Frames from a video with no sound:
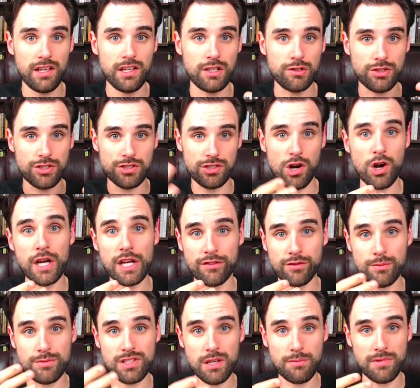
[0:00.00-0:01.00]
you know, starting
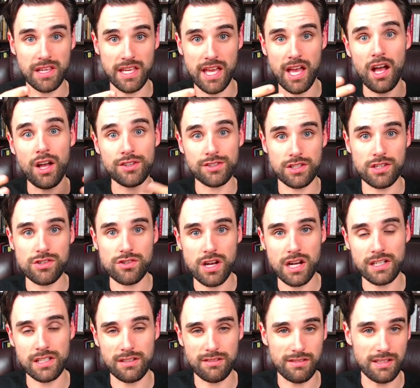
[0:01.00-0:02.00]
from something else and
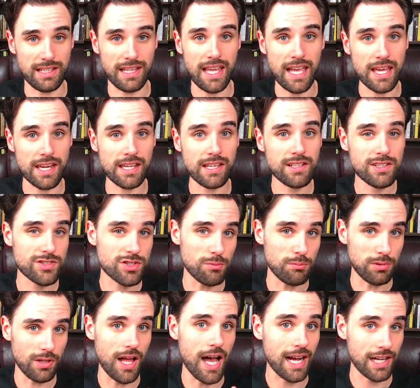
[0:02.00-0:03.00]
trying to get into
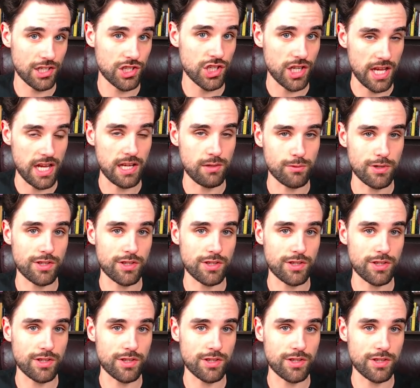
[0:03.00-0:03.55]
blockchain,